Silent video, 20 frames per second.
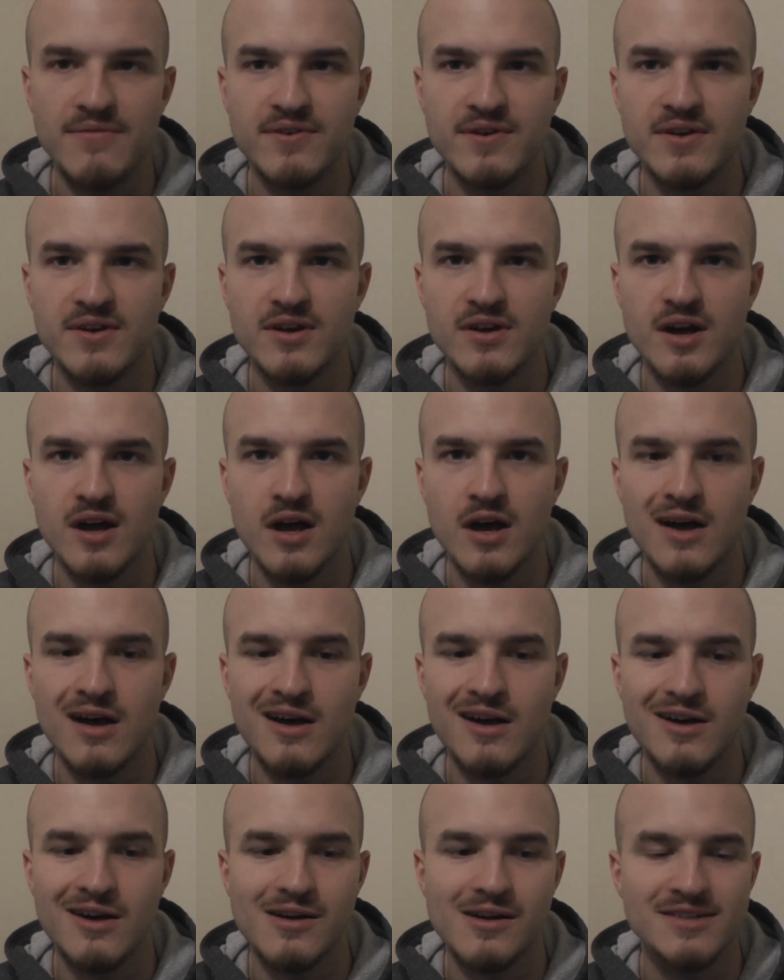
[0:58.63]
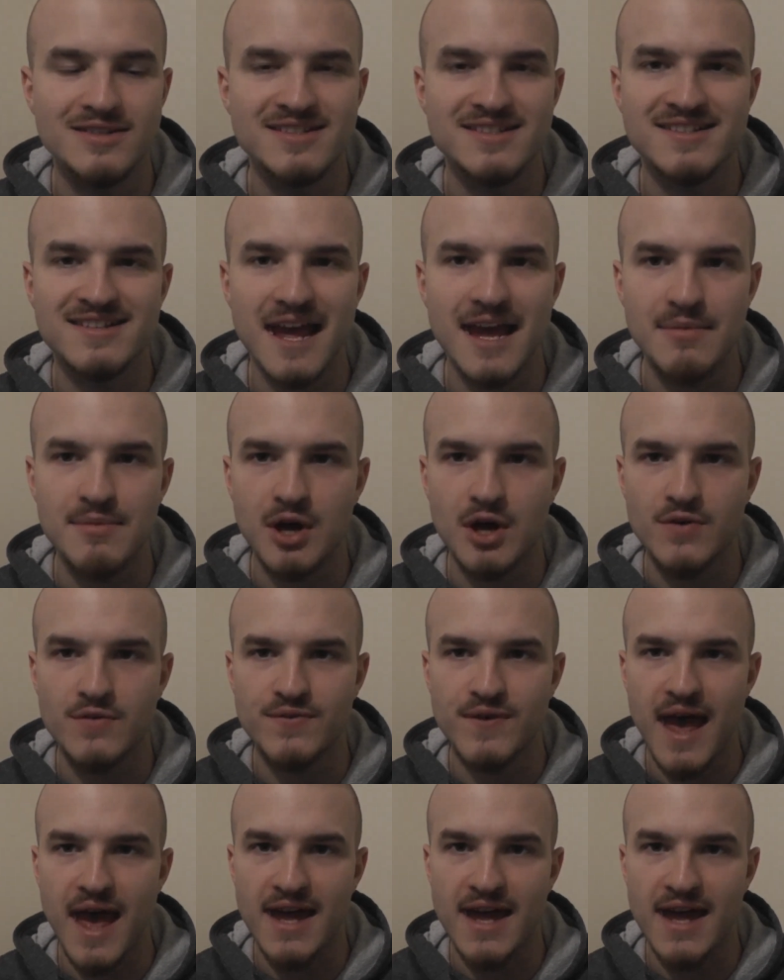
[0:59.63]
of a scapegoat for